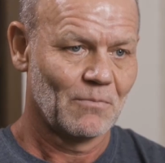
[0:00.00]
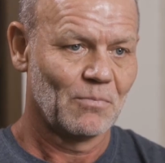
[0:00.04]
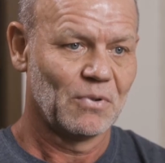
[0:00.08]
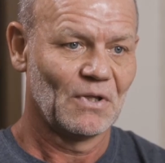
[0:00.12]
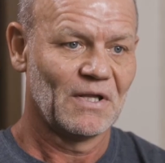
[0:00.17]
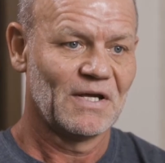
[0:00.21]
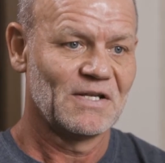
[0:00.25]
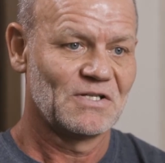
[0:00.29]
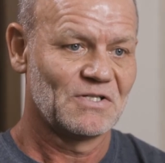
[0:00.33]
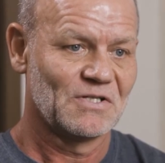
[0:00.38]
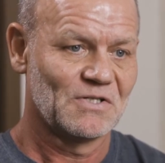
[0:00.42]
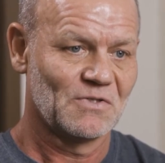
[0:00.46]

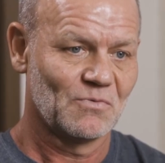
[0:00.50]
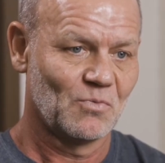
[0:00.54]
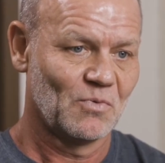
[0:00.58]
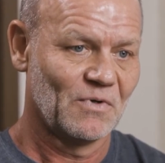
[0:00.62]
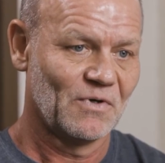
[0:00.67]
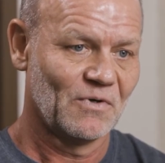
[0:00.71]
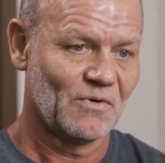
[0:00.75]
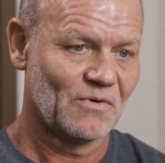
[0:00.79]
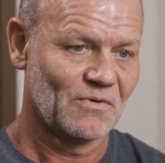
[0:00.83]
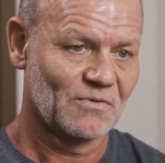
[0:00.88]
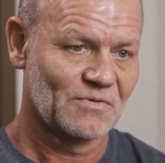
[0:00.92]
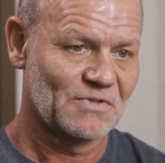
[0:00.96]
places
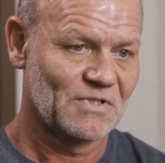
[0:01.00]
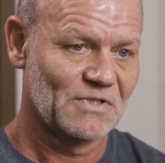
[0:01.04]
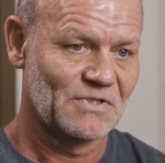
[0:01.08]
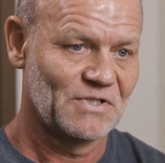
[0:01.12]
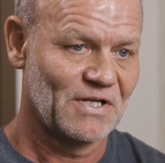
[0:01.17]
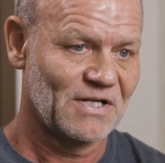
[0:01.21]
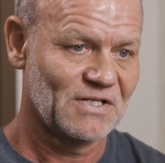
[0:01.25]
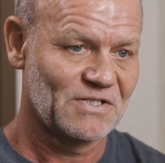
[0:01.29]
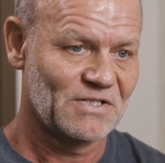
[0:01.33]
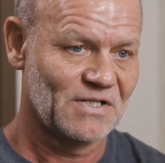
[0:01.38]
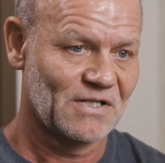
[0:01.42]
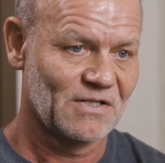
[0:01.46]
will
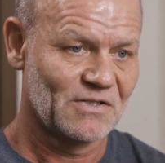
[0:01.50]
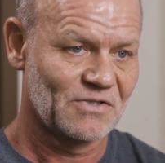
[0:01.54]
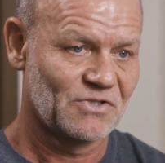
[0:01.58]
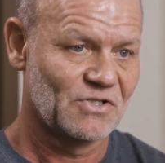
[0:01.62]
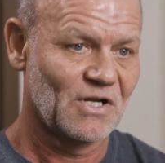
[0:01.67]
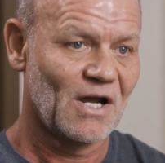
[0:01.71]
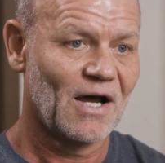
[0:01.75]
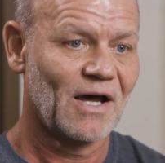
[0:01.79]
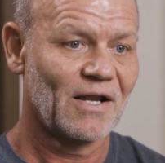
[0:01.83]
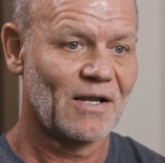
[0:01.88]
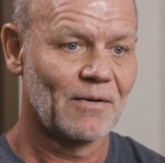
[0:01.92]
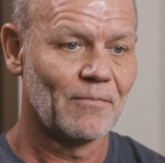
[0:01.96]
suggest a
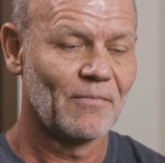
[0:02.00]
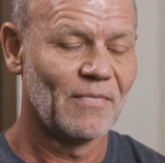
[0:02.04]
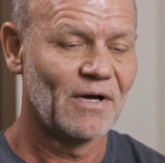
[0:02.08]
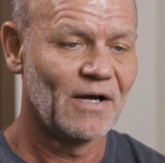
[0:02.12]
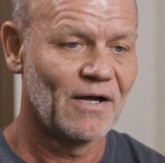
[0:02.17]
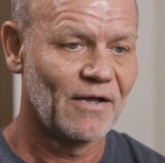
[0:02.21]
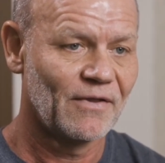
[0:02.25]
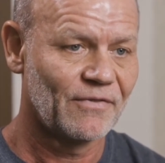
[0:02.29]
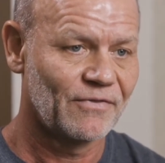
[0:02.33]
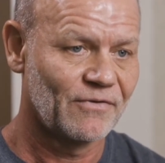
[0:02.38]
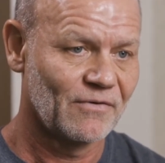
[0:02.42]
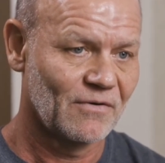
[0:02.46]
shot a
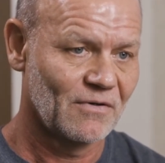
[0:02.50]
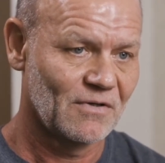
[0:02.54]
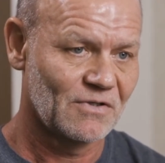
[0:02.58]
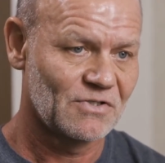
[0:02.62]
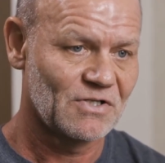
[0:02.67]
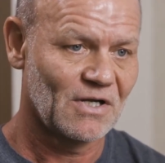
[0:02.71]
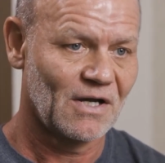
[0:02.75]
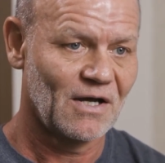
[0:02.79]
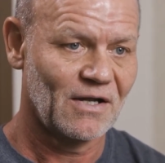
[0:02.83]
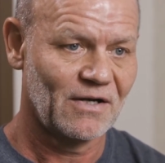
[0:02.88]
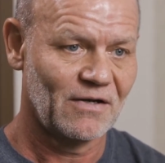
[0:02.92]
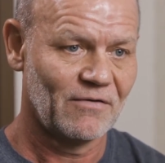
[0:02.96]
month or a
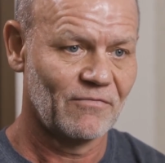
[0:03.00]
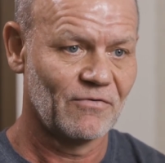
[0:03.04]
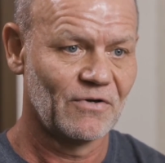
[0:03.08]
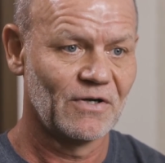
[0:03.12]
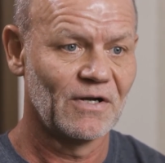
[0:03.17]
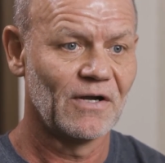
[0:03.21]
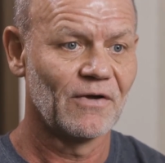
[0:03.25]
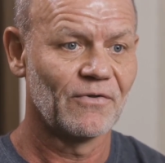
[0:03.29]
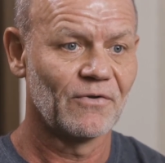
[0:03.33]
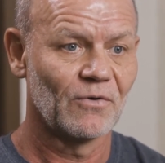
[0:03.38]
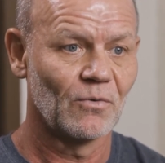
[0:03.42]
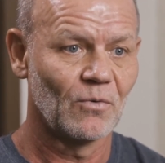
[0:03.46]
shot
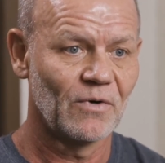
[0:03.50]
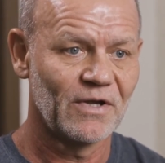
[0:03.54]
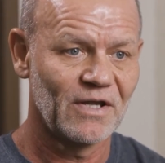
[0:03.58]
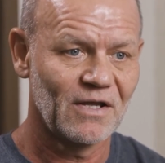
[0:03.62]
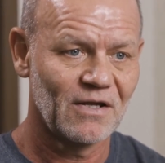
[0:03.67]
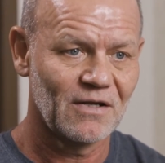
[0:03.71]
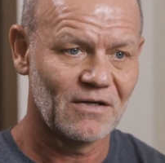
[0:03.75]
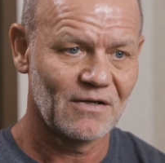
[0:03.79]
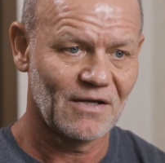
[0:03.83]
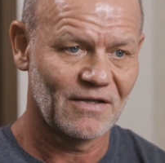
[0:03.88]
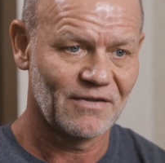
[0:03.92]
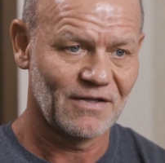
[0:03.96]
every other
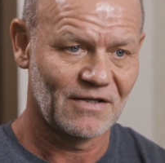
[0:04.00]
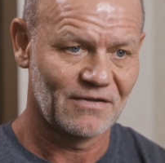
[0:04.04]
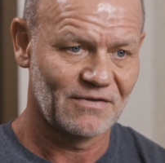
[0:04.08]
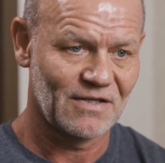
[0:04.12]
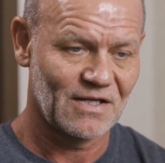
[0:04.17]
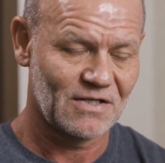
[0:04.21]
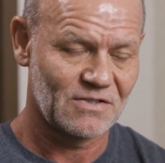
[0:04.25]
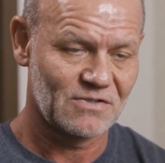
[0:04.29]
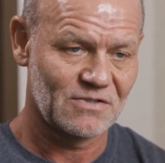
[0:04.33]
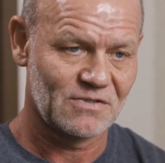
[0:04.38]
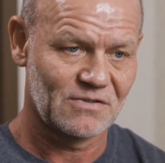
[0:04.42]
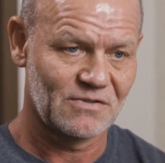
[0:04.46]
week. I think
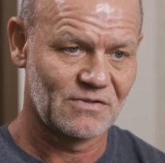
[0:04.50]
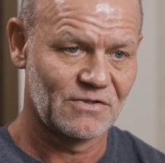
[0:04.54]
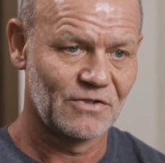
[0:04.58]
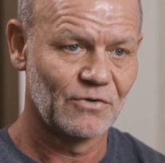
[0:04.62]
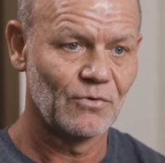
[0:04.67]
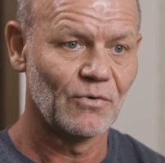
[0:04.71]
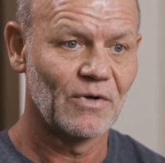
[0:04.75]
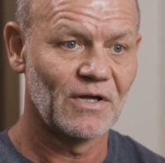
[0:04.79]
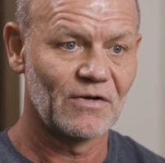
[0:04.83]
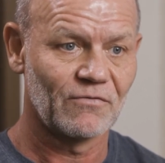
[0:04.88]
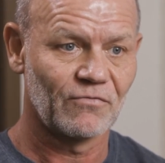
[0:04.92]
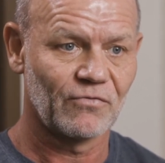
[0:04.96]
that's
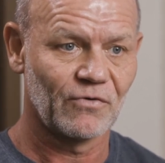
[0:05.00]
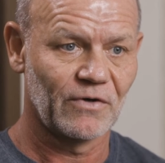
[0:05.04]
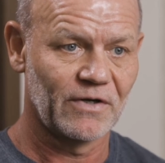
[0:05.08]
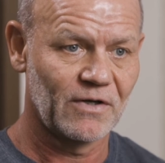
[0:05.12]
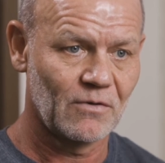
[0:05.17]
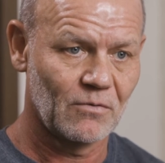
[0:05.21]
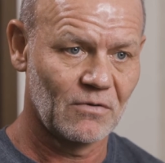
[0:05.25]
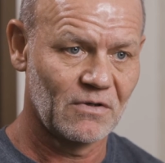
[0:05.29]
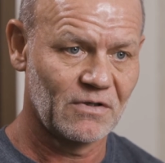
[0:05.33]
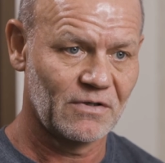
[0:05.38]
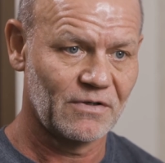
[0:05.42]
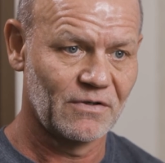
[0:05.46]
too
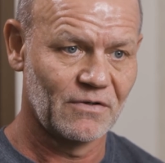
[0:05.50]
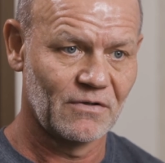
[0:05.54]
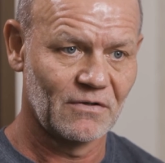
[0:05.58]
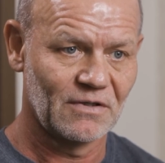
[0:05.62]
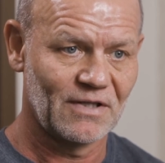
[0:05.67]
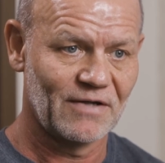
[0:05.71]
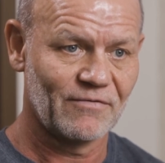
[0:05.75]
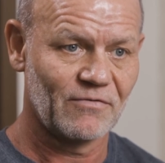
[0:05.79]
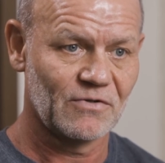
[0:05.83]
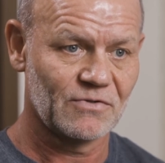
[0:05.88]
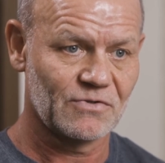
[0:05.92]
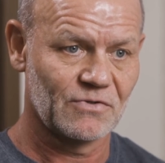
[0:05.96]
infrequent, and your
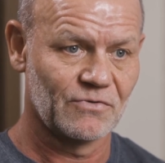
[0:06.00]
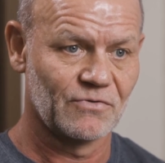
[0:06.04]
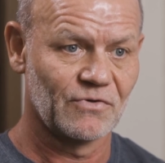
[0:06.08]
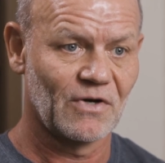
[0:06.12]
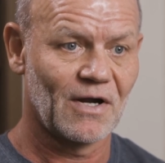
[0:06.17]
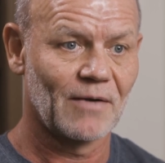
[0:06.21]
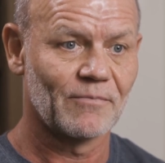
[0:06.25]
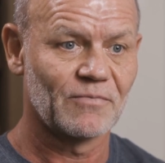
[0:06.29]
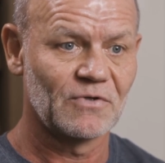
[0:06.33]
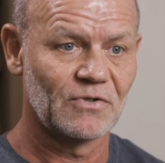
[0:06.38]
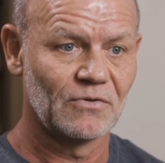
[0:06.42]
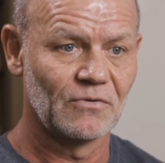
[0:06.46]
levels will
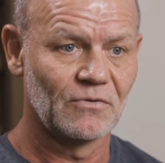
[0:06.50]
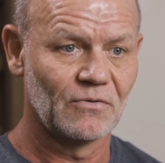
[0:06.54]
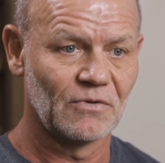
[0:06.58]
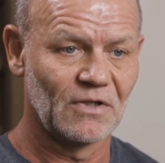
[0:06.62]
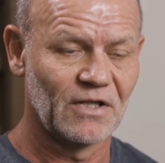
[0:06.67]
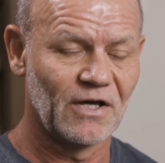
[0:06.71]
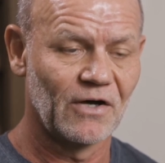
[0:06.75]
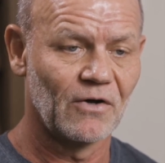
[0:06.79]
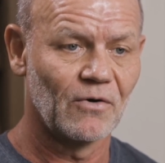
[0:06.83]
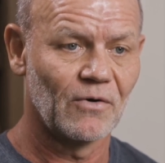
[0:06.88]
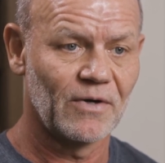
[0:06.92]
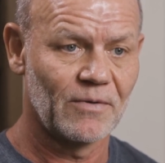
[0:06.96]
drop too
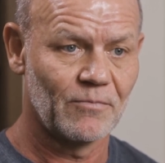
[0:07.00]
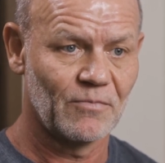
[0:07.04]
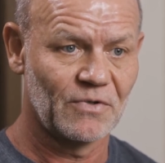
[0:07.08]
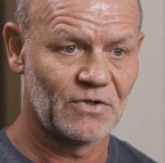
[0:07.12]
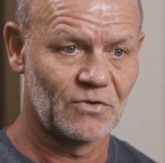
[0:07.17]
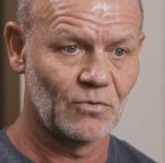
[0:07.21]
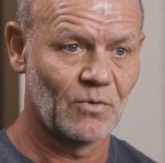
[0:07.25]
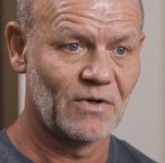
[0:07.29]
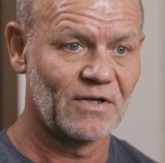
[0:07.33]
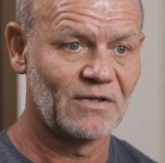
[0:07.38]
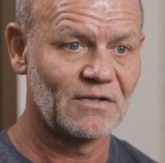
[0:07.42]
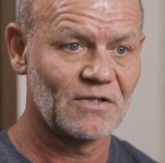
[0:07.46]
low in
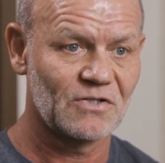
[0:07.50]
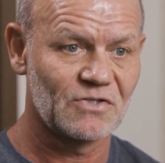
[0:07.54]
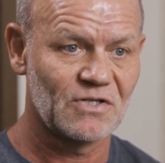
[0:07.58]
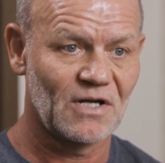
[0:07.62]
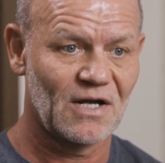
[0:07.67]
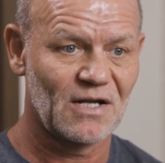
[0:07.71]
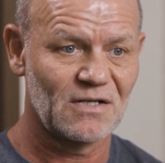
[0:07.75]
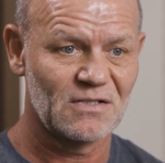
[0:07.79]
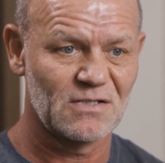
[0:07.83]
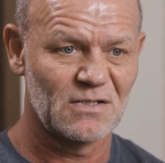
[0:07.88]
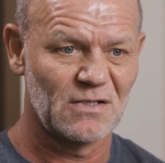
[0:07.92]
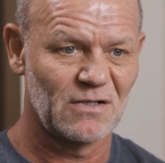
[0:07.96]
between the
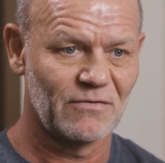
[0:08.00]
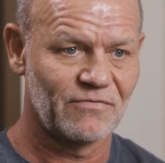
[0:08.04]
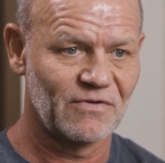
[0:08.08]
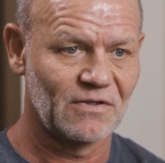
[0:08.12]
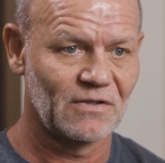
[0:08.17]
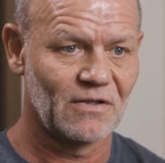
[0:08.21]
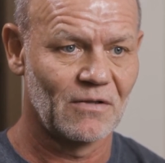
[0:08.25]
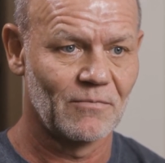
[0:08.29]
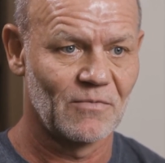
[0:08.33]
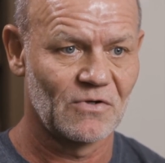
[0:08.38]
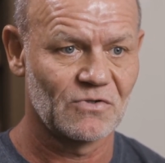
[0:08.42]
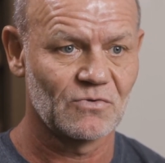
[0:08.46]
shots, and you
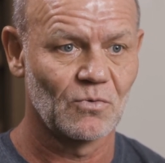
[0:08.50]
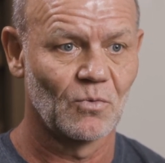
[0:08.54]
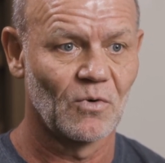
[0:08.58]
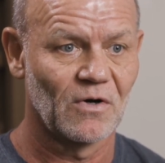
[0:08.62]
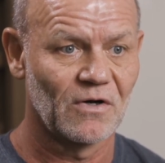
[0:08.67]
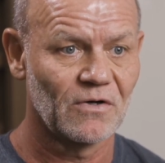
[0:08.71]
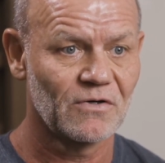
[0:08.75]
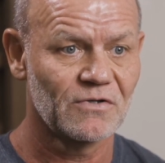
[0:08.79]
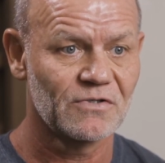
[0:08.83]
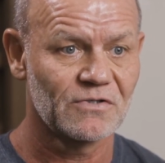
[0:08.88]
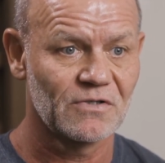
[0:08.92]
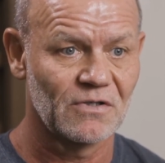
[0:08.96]
feel almost
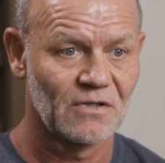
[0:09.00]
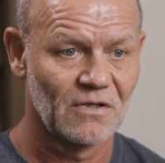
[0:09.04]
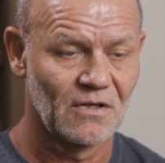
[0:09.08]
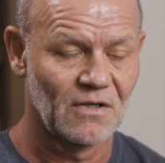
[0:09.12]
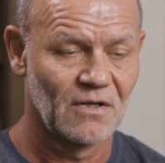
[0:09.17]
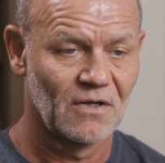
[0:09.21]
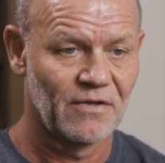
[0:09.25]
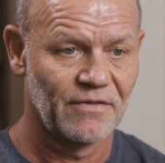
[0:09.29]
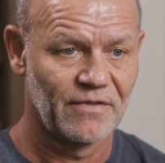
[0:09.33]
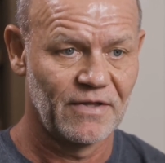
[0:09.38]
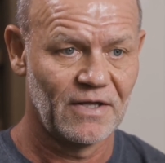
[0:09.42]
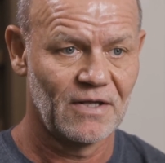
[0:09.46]
worse
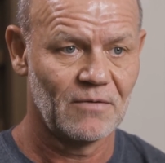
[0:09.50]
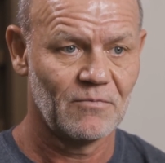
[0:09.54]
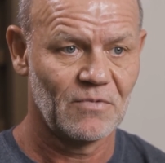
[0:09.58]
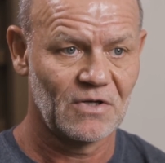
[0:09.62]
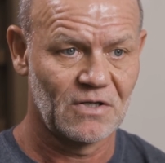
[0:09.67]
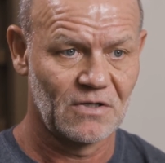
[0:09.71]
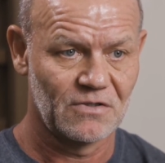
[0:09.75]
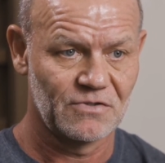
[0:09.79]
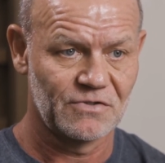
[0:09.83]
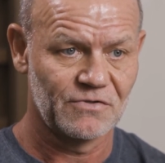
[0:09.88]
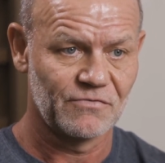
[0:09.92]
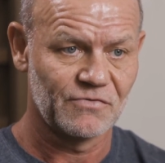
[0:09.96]
then
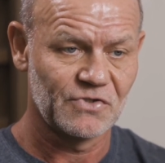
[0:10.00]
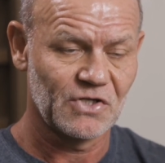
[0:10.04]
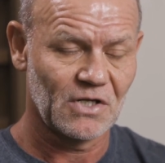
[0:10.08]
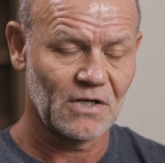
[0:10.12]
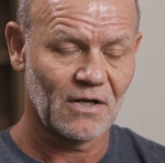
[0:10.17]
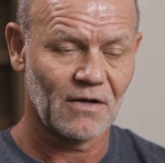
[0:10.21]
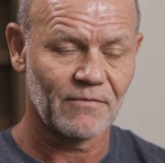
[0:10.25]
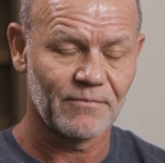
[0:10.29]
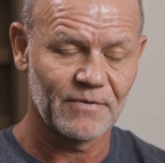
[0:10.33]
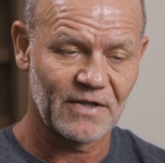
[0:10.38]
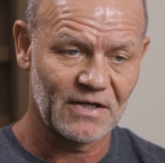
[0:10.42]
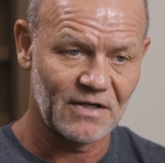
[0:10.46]
because you've shut
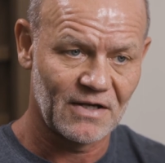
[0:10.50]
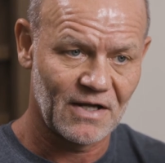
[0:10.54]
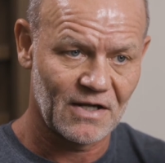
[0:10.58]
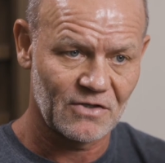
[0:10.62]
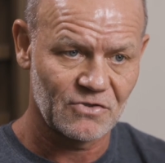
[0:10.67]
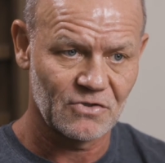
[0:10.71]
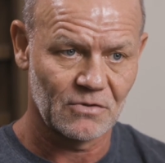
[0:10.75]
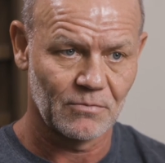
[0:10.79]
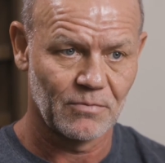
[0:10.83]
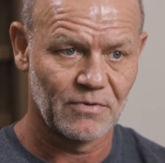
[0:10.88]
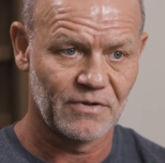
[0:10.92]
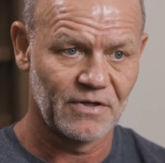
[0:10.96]
off that
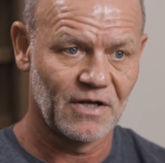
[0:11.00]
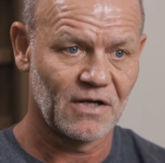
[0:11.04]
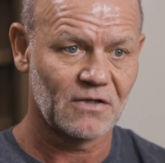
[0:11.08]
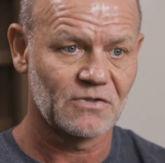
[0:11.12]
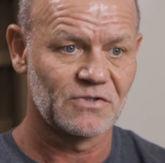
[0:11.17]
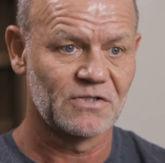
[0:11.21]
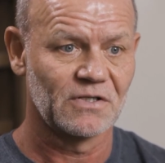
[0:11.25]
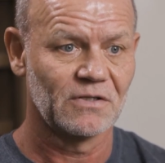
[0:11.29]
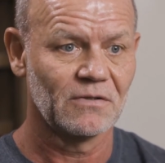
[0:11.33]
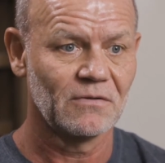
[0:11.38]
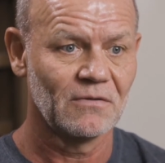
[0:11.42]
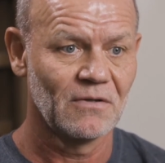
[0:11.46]
natural
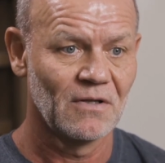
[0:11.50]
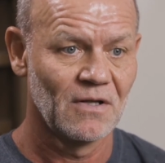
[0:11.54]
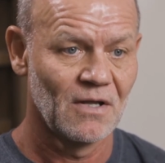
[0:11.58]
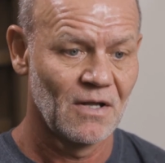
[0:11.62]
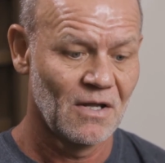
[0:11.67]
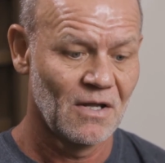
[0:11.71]
production.